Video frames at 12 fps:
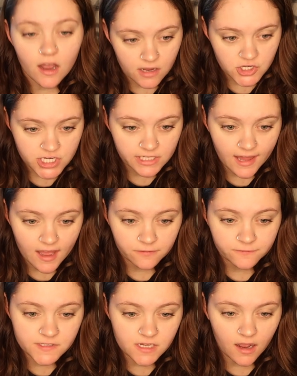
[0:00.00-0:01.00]
got, she
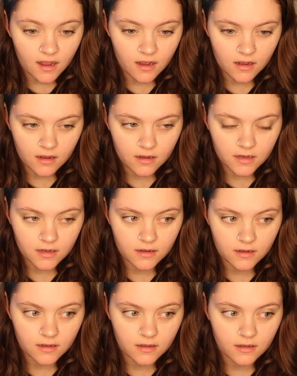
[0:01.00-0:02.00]
left. Uh,
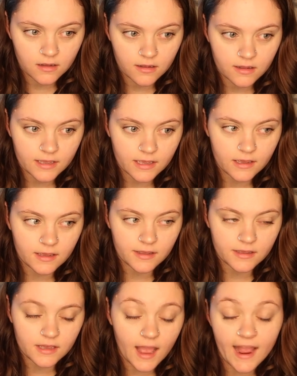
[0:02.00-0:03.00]

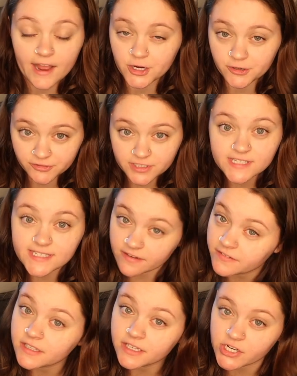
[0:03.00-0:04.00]
I had her for
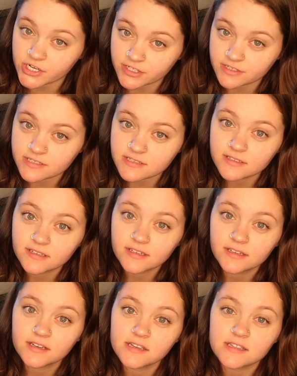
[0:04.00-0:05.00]
seven years.
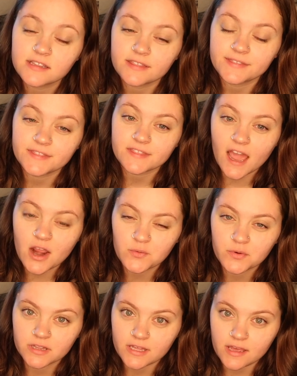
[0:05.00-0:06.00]
That
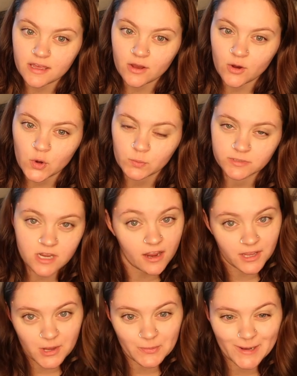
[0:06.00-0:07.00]
really hit home.
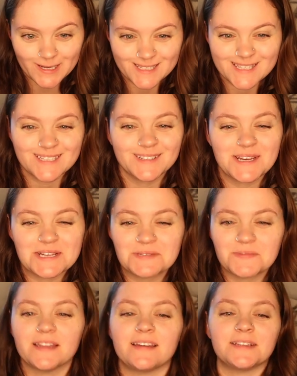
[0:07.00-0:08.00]
Talking about it still gets
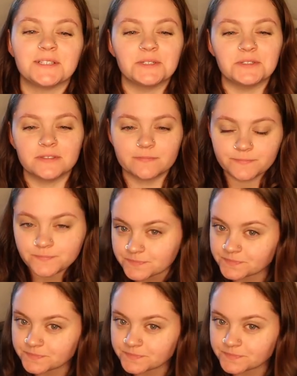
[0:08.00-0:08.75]
me like a little